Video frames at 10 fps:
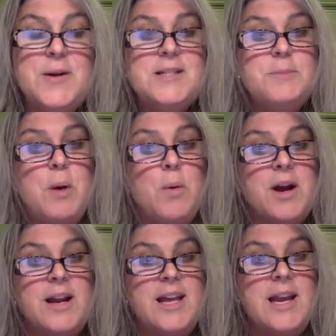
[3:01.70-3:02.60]
but we're
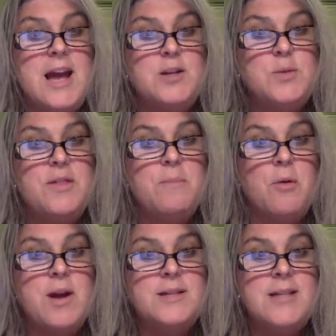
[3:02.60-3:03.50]
gonna connect with
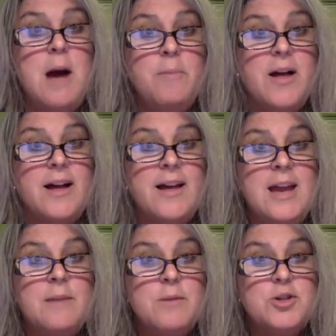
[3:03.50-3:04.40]
Maria Zambla
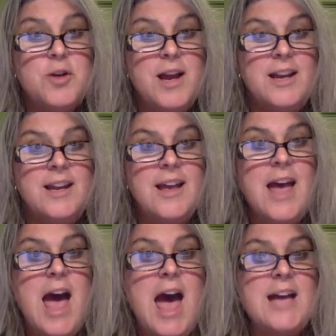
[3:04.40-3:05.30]
in Madrid.
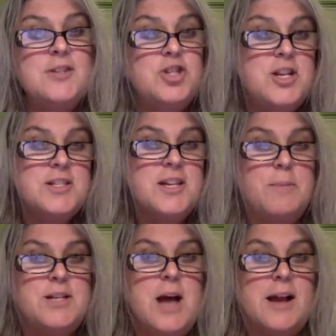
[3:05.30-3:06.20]
And she's going to be
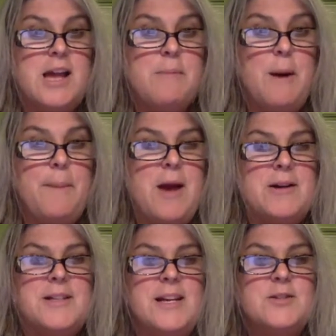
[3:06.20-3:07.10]
talking about
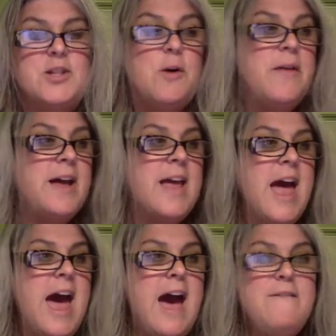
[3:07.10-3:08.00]
parenting. And so like
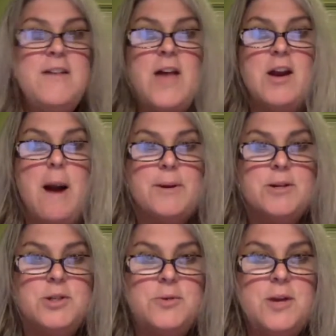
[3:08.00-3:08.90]
having that
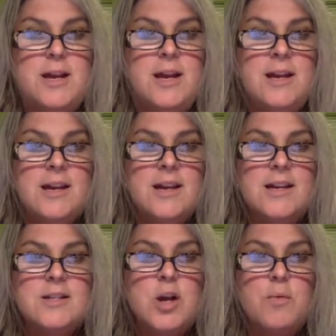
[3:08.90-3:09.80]
opportunity
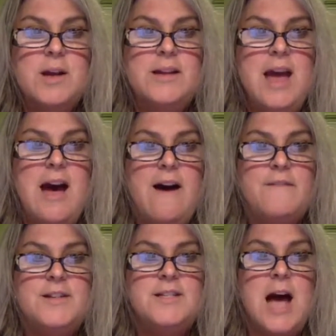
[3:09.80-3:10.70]
to really have
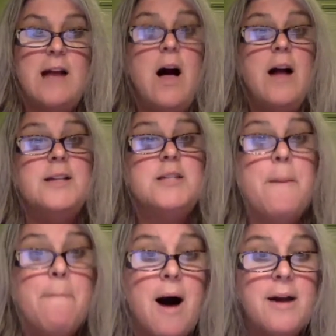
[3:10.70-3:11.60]
dialogue and to
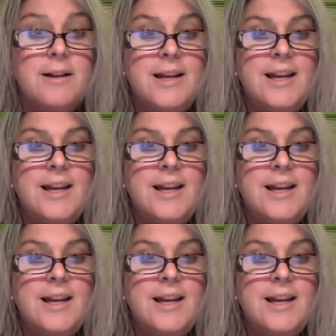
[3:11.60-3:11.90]
model it,